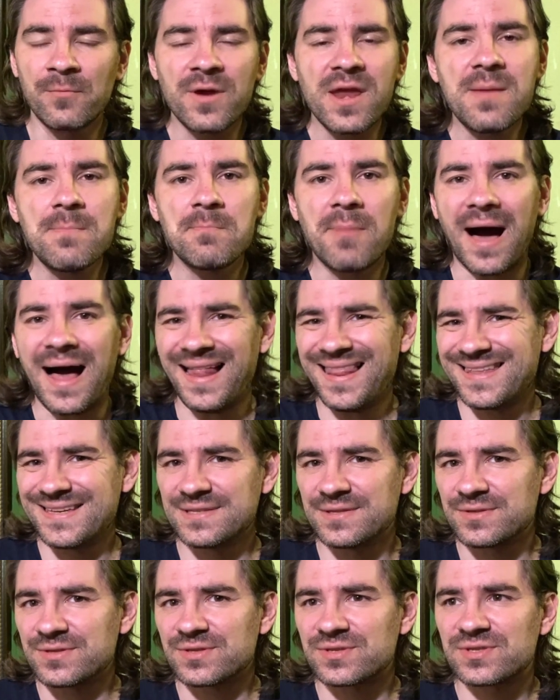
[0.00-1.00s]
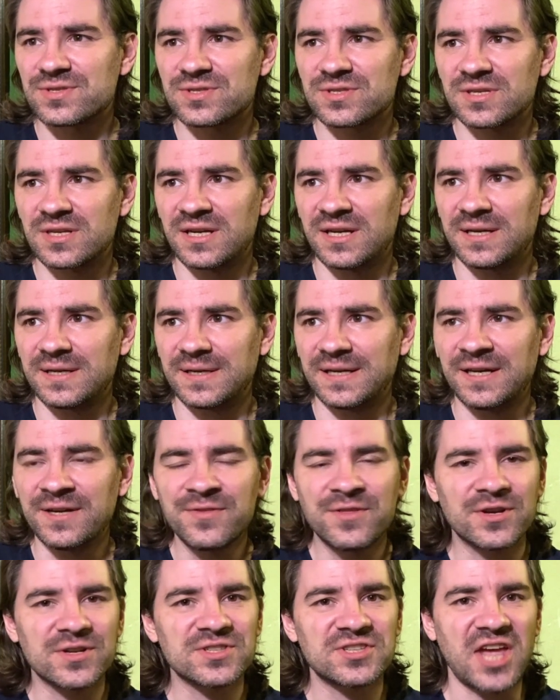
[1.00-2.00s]
rebalance
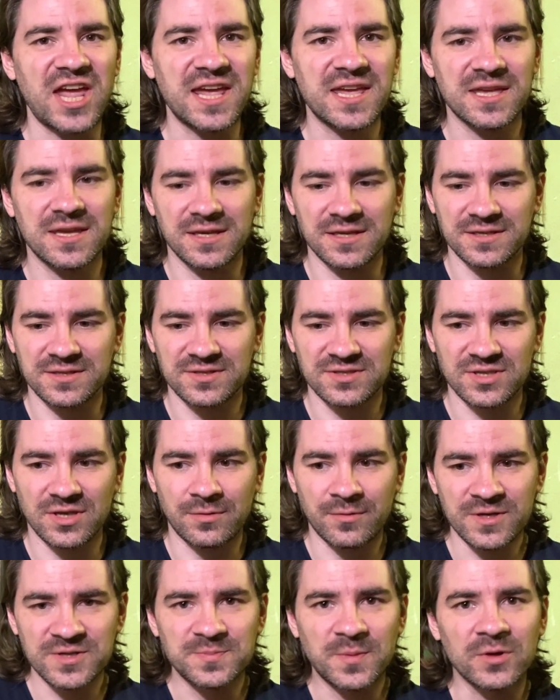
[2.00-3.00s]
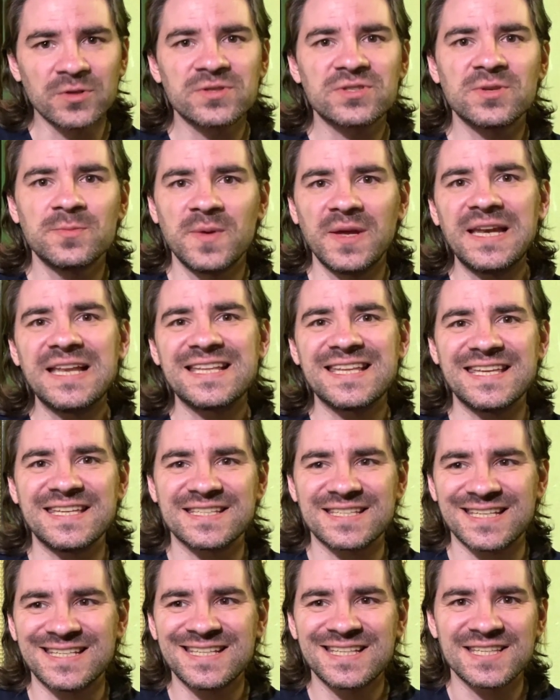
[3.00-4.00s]
undertakings,
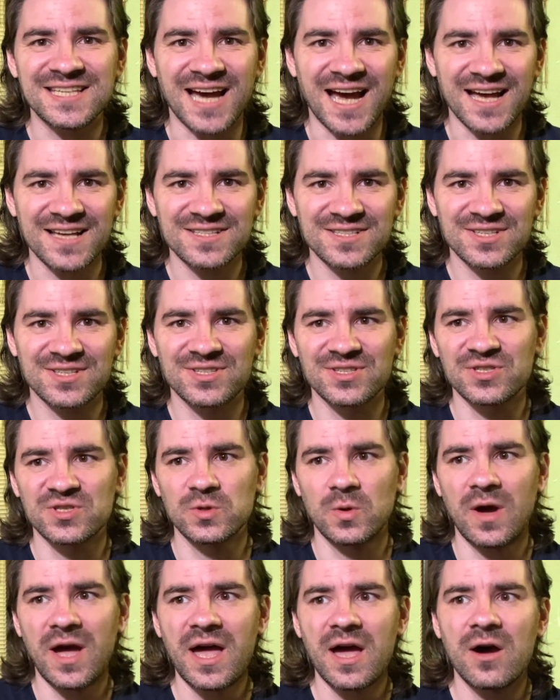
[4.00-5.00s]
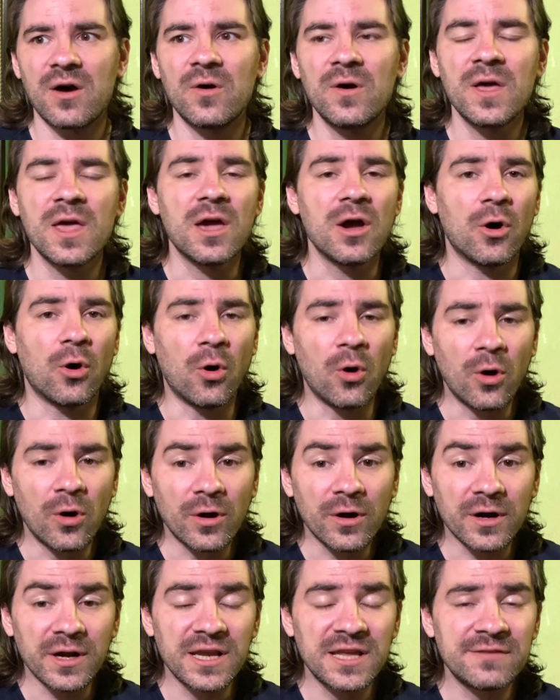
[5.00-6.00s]
responsibilities and tasks as well,
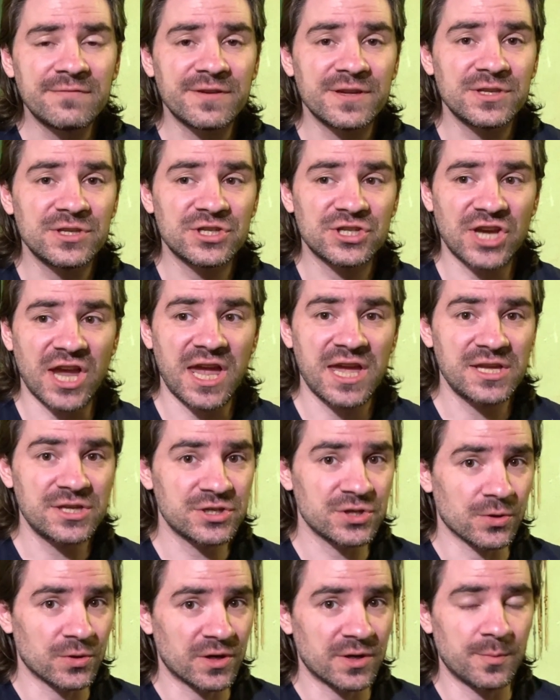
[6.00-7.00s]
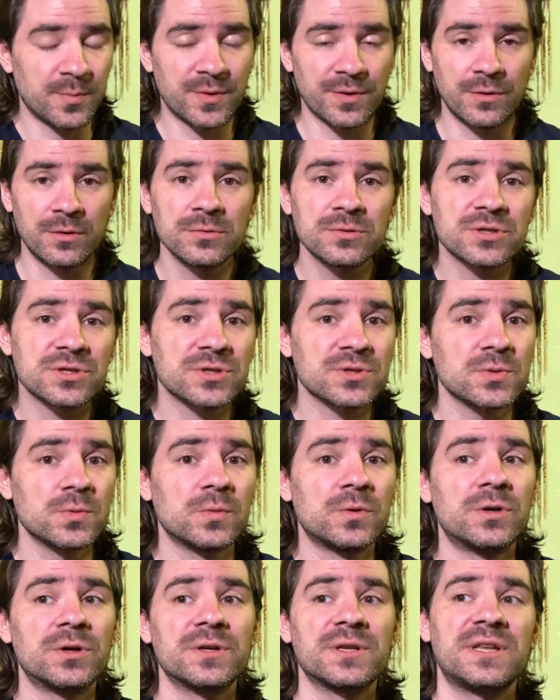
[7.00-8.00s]
or even change your approach
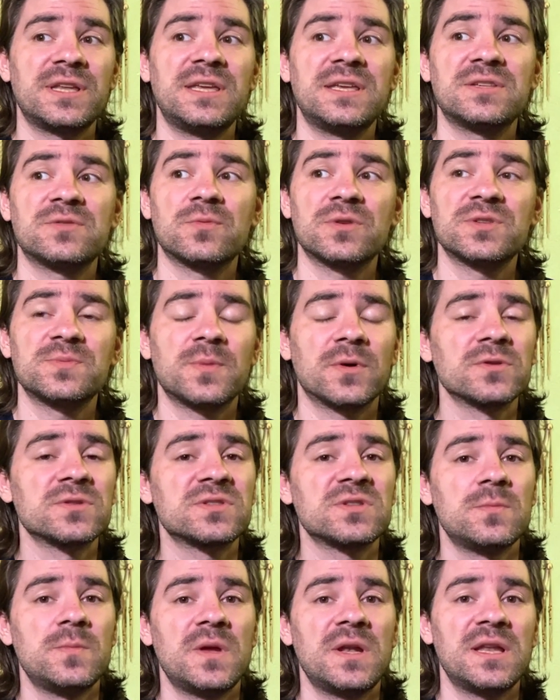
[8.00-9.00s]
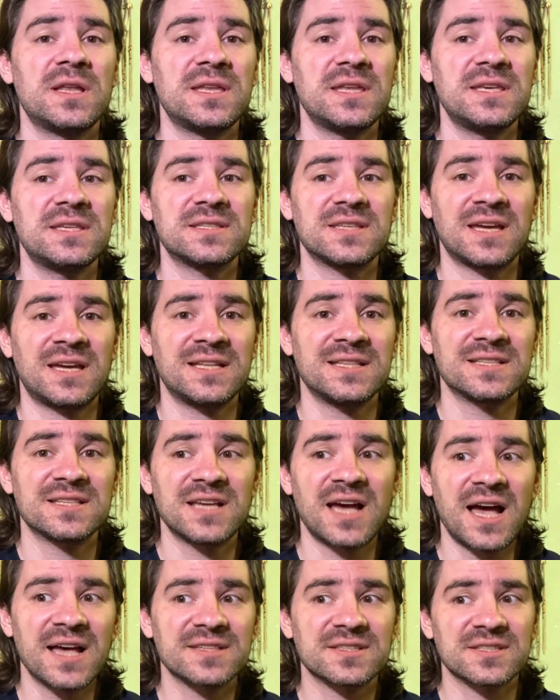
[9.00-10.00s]
toward these responsibilities and
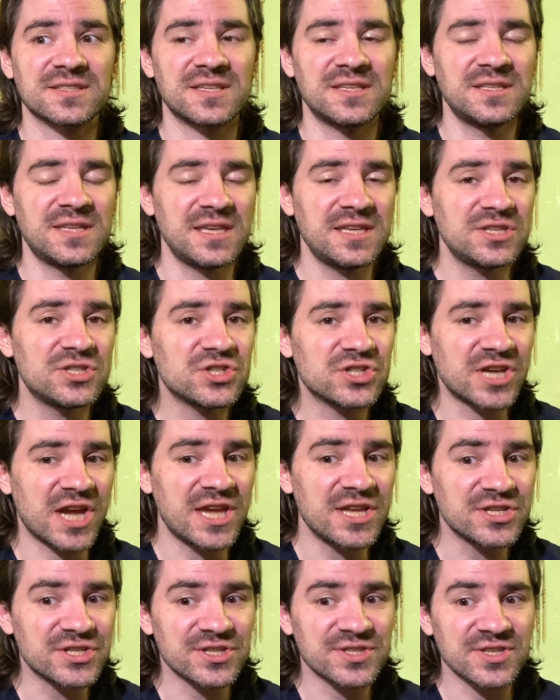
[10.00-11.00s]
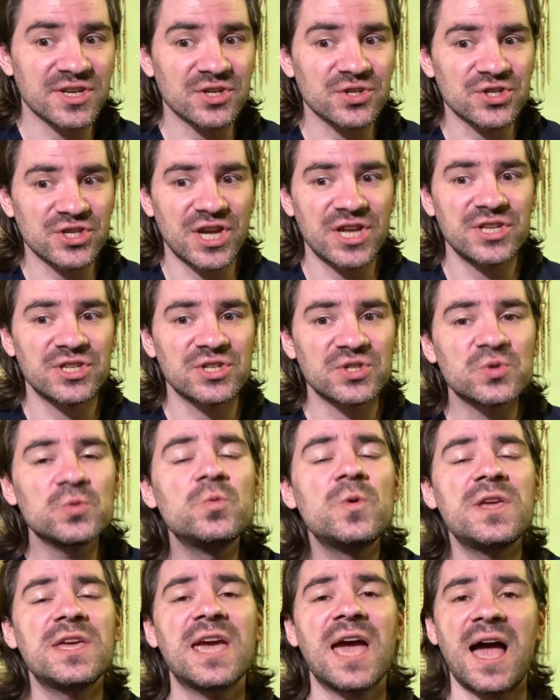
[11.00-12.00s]
tasks. And these changes are changes
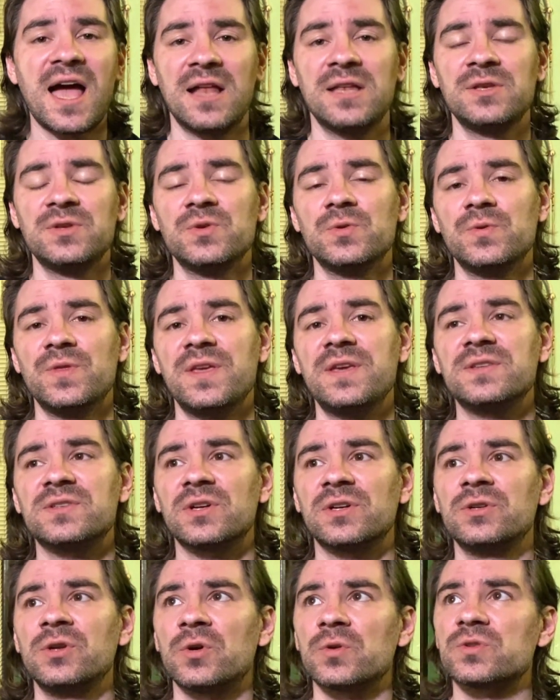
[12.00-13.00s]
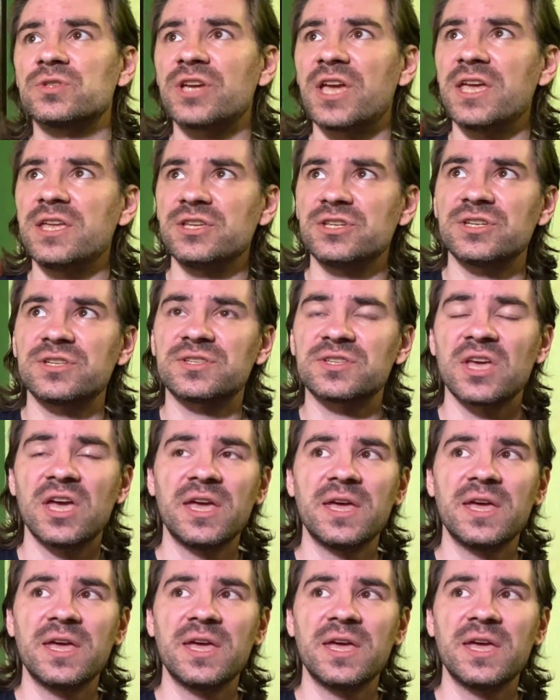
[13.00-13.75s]
we can do. These are not changes